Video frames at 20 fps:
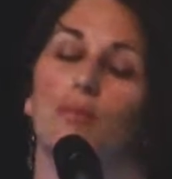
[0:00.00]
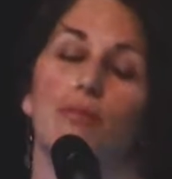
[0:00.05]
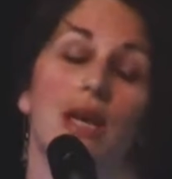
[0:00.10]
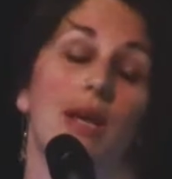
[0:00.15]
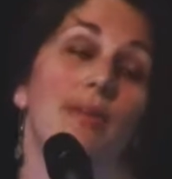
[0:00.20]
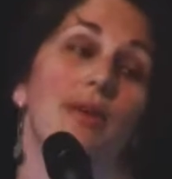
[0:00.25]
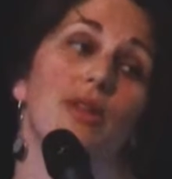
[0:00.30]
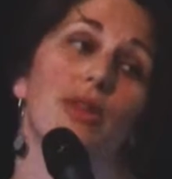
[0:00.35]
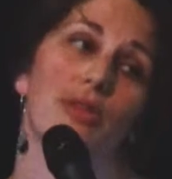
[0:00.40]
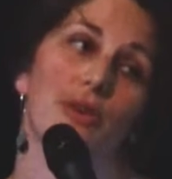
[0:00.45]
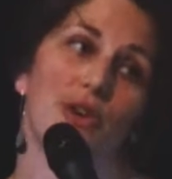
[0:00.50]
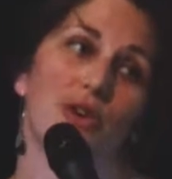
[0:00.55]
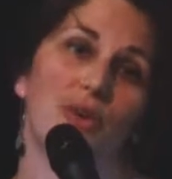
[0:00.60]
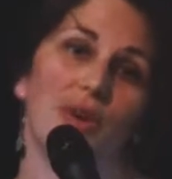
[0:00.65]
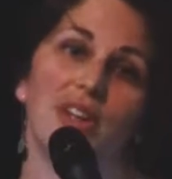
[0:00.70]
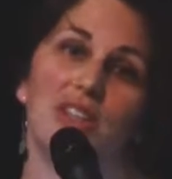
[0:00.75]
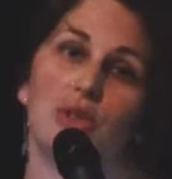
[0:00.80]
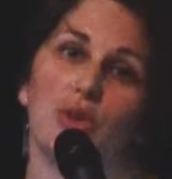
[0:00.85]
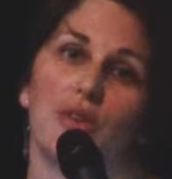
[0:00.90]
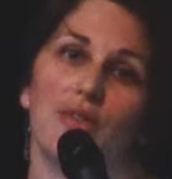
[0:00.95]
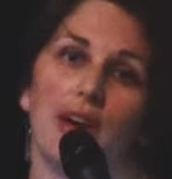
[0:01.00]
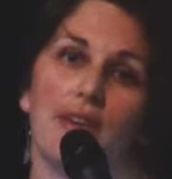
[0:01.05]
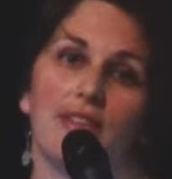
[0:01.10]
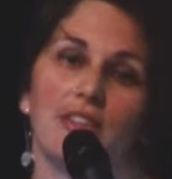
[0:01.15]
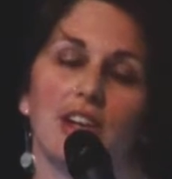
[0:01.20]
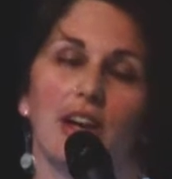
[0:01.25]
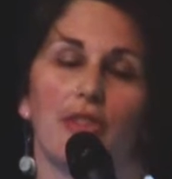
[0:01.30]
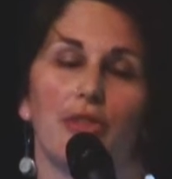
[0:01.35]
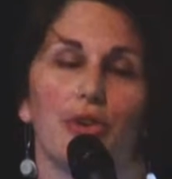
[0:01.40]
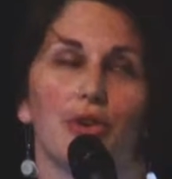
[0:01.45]
maybe in 3rd grade too, I've never
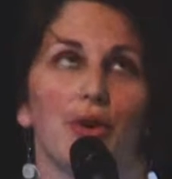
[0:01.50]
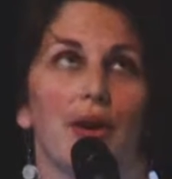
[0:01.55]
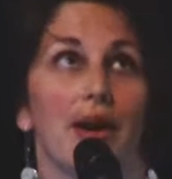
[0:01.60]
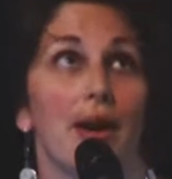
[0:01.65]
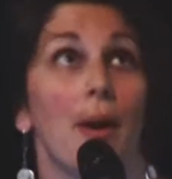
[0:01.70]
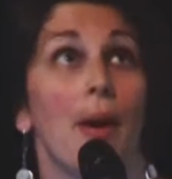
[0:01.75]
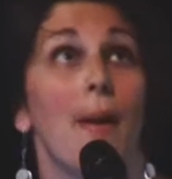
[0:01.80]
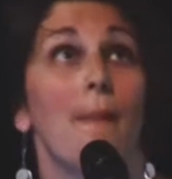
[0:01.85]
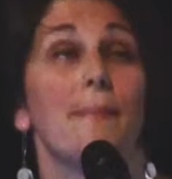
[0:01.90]
taught 3rd grade.